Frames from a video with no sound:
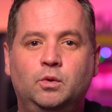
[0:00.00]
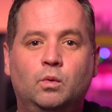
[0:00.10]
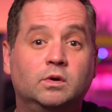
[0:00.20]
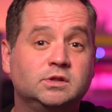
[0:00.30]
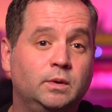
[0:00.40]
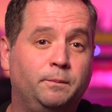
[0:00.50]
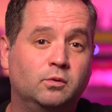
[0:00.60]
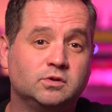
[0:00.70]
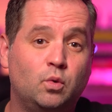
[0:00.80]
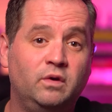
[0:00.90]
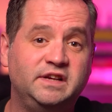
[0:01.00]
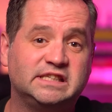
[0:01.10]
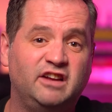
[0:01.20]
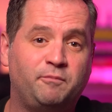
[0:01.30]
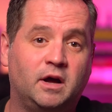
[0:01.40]
will want to import all of your
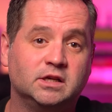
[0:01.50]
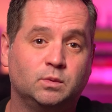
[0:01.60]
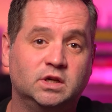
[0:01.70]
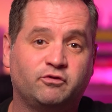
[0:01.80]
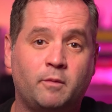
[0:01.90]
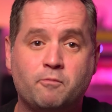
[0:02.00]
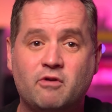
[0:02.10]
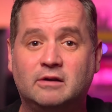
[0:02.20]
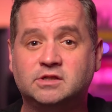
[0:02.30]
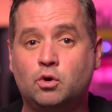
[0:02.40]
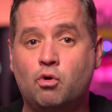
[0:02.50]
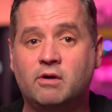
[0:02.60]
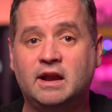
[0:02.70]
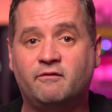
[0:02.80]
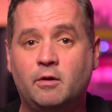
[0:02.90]
saved passwords from a browser or
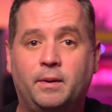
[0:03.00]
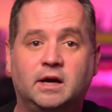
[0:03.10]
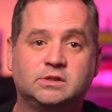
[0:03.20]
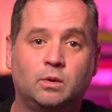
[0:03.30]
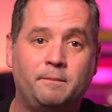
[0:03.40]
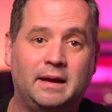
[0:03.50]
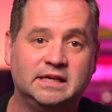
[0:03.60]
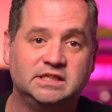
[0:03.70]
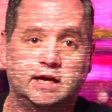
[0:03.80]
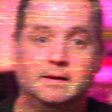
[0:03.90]
another password manager.